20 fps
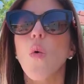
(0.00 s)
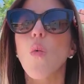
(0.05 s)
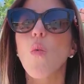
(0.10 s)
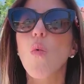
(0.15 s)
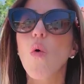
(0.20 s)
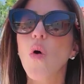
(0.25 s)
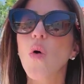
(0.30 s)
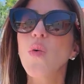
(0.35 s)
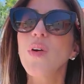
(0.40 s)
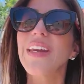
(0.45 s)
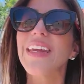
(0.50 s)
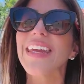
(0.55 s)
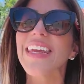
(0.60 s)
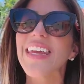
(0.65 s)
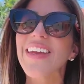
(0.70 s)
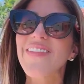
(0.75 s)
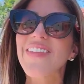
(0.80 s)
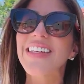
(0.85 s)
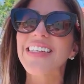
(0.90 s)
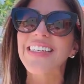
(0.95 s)
won't
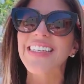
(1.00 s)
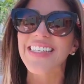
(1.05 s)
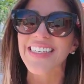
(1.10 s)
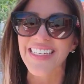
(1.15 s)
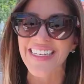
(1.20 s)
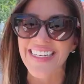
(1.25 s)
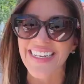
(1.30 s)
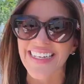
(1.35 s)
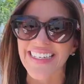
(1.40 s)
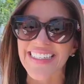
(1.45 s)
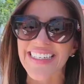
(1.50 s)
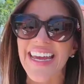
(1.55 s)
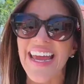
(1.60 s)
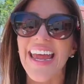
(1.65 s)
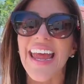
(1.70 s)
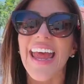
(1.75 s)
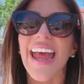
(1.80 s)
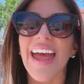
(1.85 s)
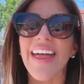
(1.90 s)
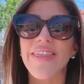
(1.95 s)
even see it.
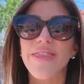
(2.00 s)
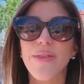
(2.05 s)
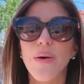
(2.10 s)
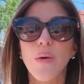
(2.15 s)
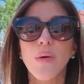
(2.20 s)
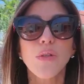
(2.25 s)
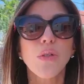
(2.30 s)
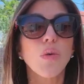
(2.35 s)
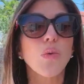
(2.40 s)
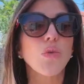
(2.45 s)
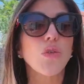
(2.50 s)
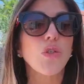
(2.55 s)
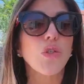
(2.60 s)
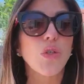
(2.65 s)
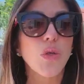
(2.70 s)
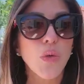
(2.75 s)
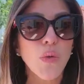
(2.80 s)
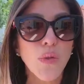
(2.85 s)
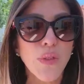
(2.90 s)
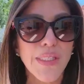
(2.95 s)
And those who
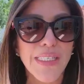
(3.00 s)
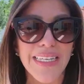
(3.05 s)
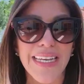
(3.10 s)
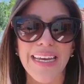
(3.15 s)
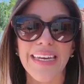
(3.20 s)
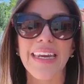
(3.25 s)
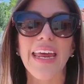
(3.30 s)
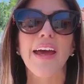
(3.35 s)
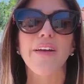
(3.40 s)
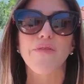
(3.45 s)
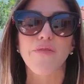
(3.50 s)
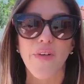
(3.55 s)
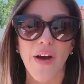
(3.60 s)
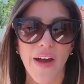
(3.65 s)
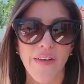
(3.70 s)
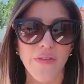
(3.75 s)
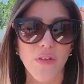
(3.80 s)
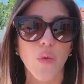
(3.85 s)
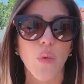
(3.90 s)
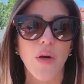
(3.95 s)
do see it at
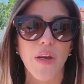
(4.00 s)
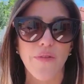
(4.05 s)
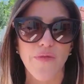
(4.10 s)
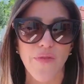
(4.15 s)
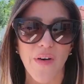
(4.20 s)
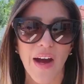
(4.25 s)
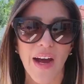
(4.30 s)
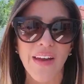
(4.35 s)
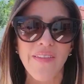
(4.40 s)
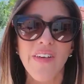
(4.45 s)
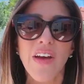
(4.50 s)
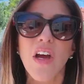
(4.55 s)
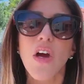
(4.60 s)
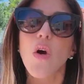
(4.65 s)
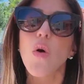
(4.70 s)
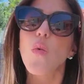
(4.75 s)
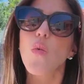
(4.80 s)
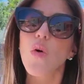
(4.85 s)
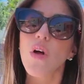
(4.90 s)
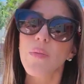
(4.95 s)
$525,000
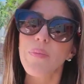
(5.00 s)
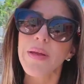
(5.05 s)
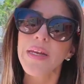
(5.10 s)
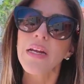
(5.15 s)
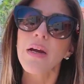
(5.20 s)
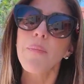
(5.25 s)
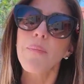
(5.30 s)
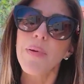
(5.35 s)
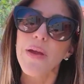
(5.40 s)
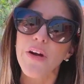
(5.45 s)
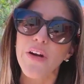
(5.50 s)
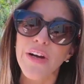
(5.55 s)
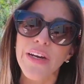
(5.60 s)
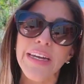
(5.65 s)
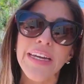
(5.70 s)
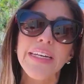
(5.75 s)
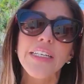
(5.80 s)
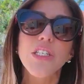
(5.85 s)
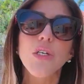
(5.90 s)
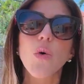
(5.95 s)
will be
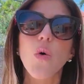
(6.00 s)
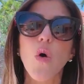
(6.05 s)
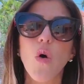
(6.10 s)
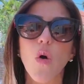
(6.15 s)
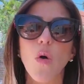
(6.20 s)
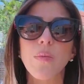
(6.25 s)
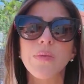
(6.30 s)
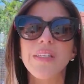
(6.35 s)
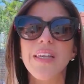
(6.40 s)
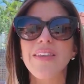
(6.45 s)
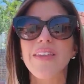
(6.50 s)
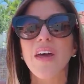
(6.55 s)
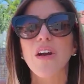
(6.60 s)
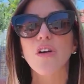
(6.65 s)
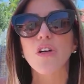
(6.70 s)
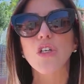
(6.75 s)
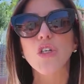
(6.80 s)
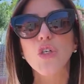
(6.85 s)
comparing it to homes that are